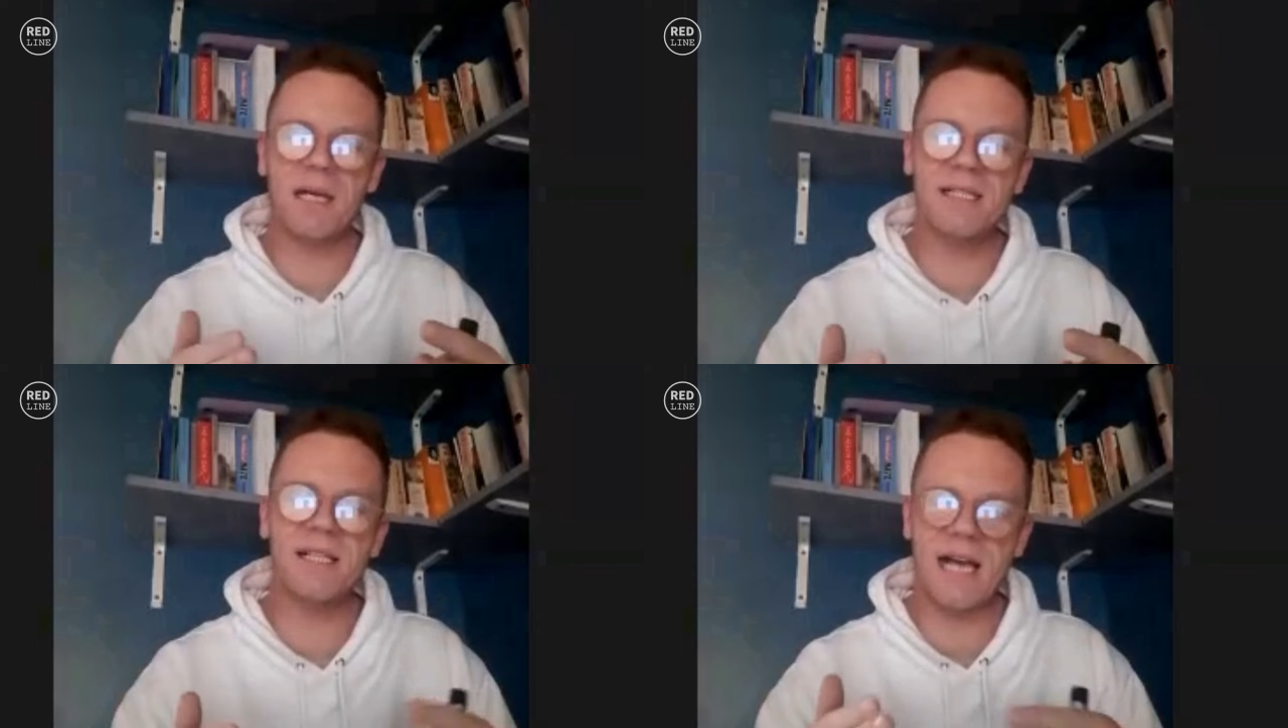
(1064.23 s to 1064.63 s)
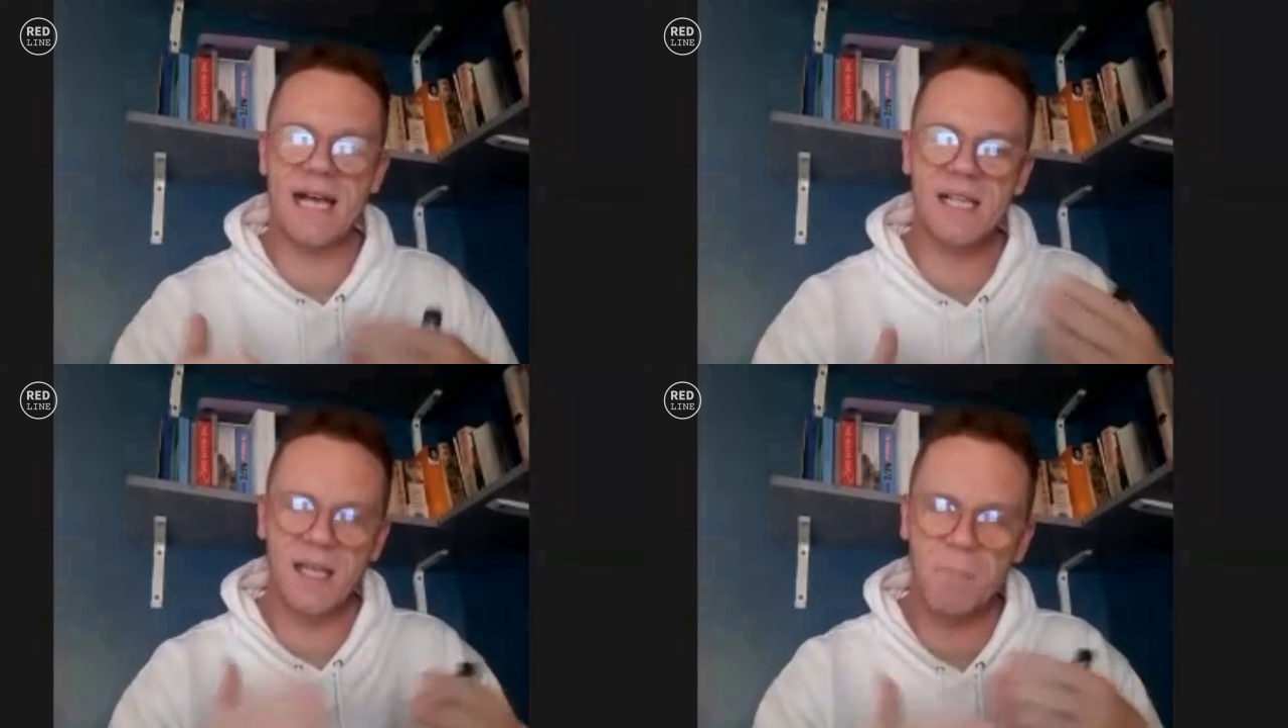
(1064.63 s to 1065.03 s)
it
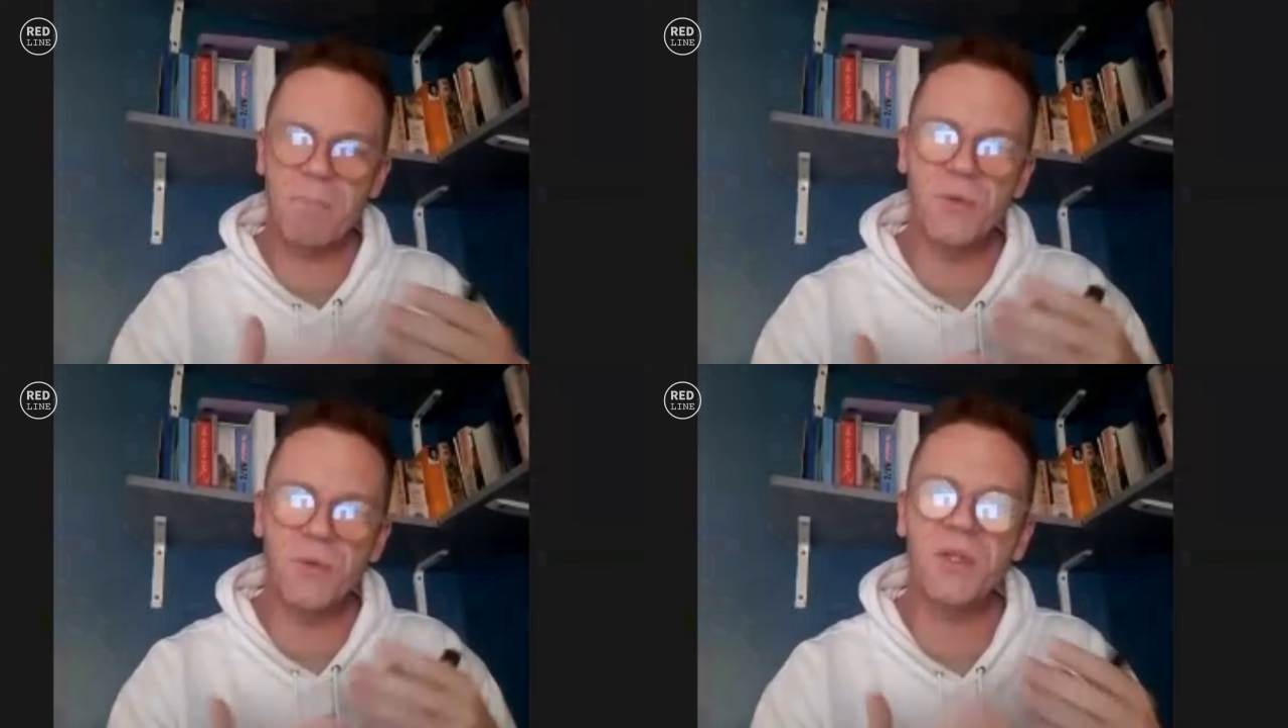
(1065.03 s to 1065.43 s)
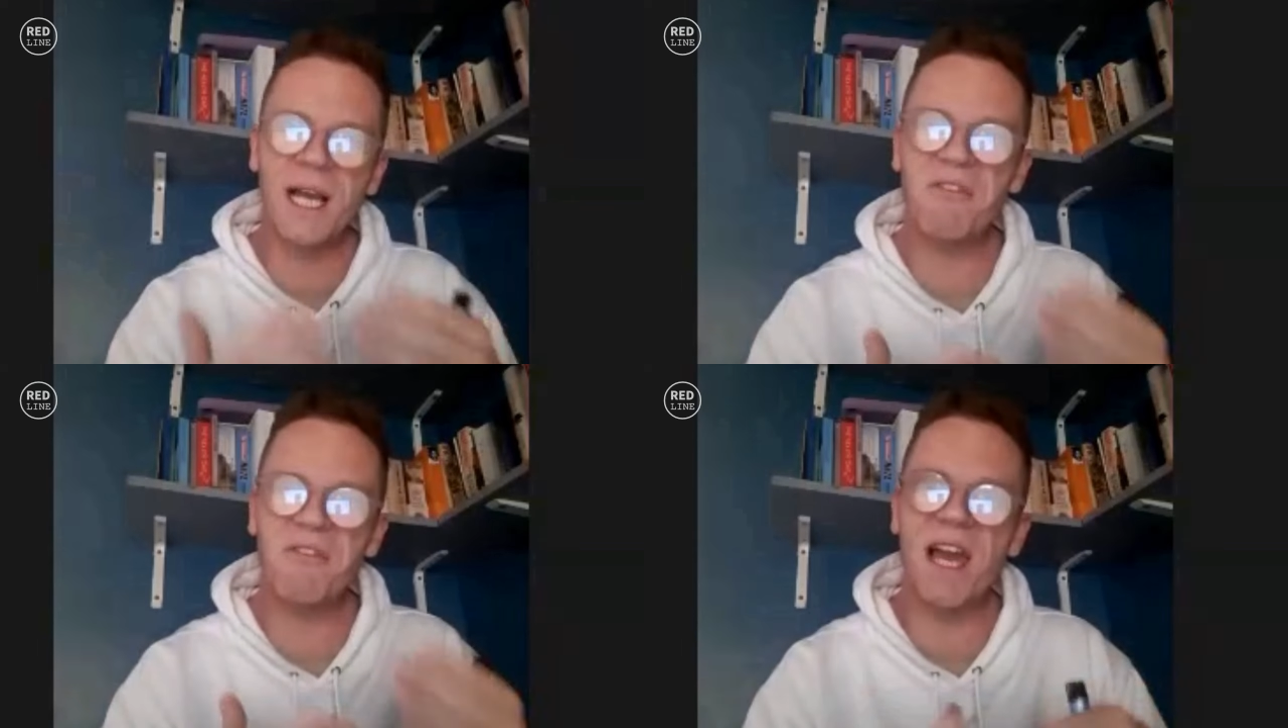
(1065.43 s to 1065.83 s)
has a
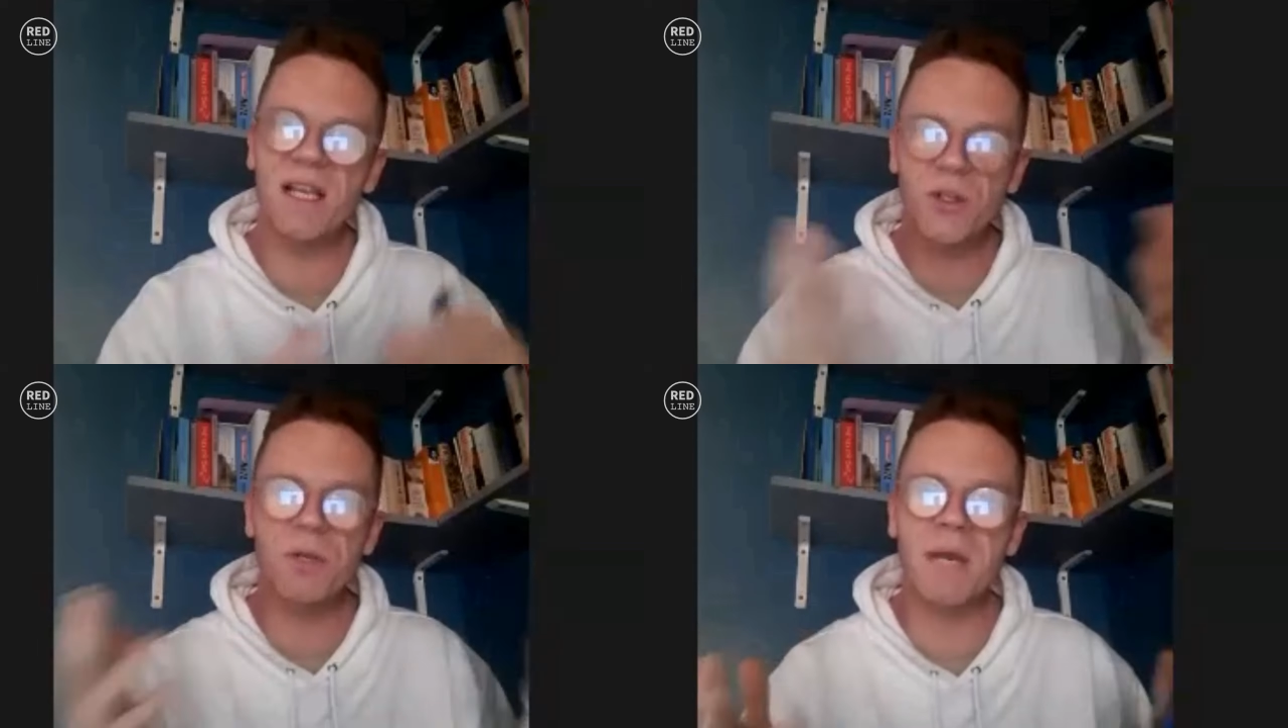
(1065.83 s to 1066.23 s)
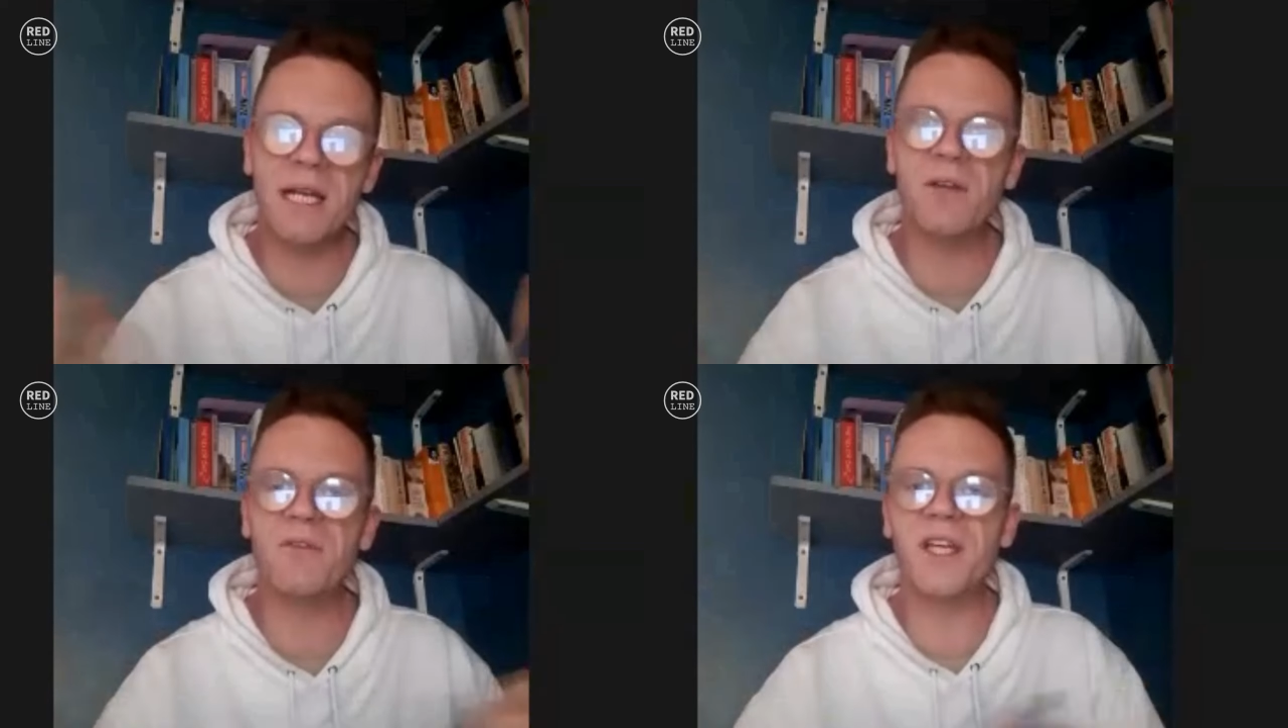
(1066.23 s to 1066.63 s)
compounding effect on
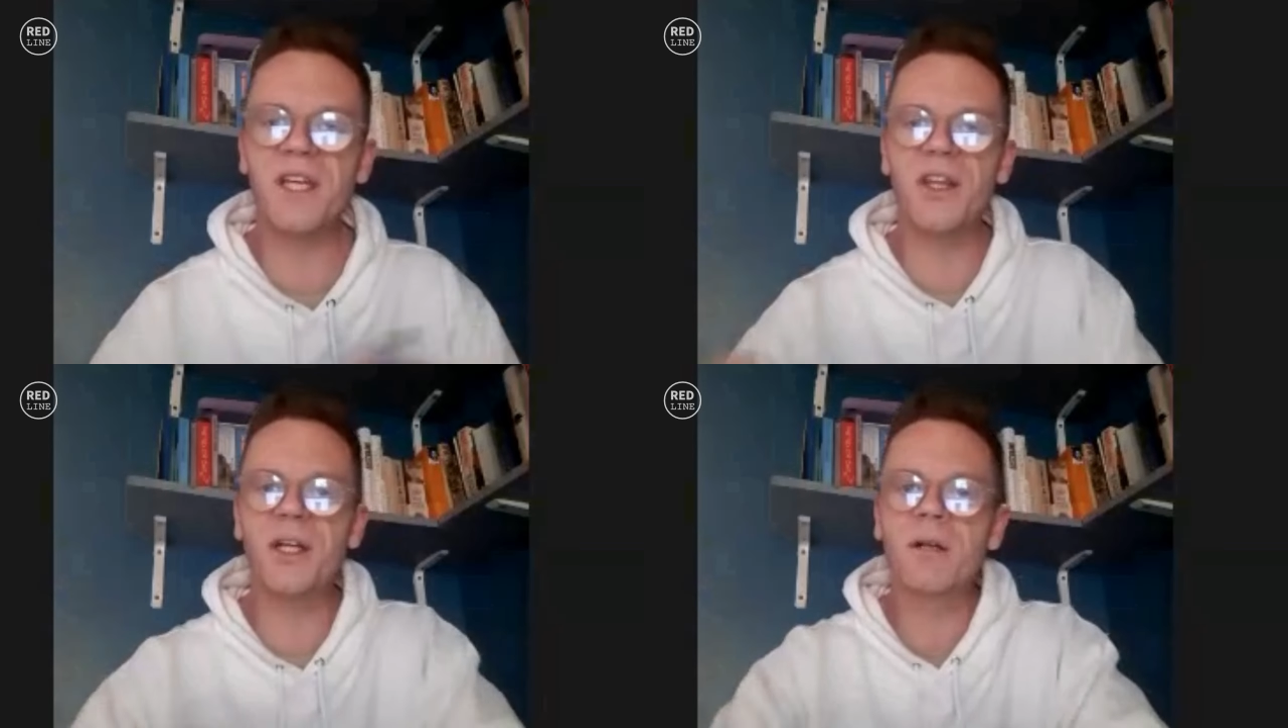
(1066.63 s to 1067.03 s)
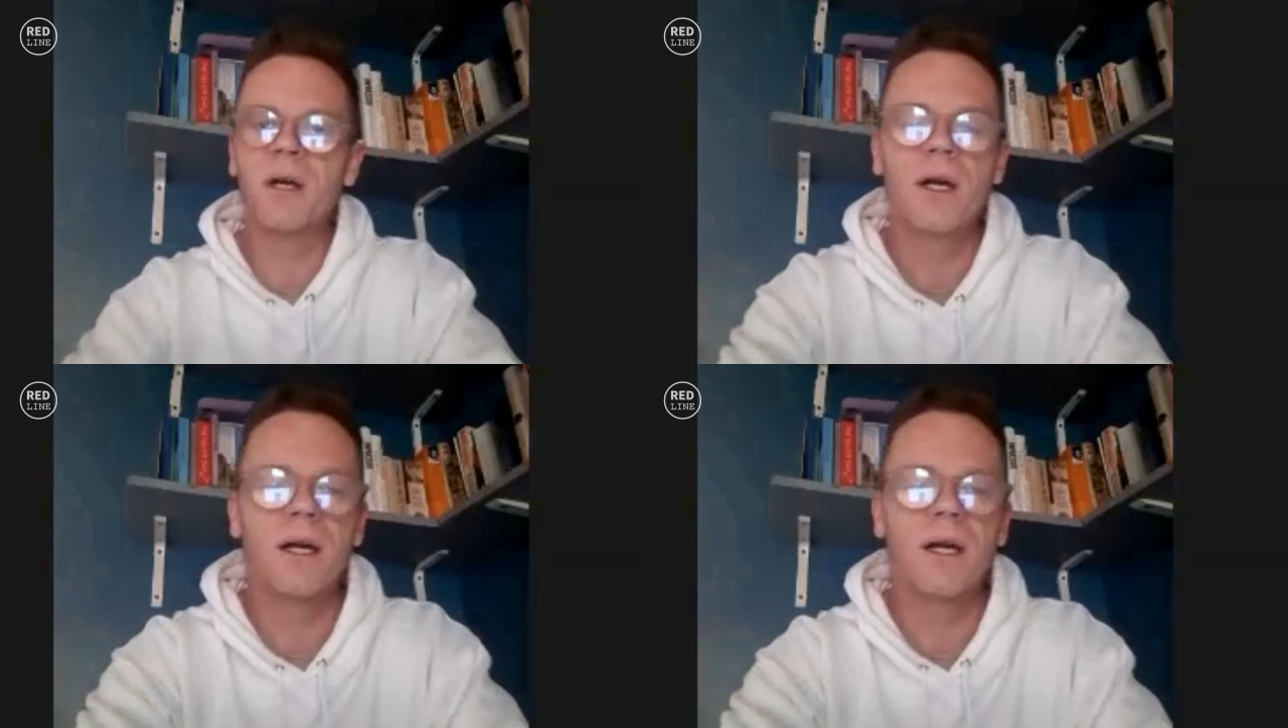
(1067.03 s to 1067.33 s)
many of the other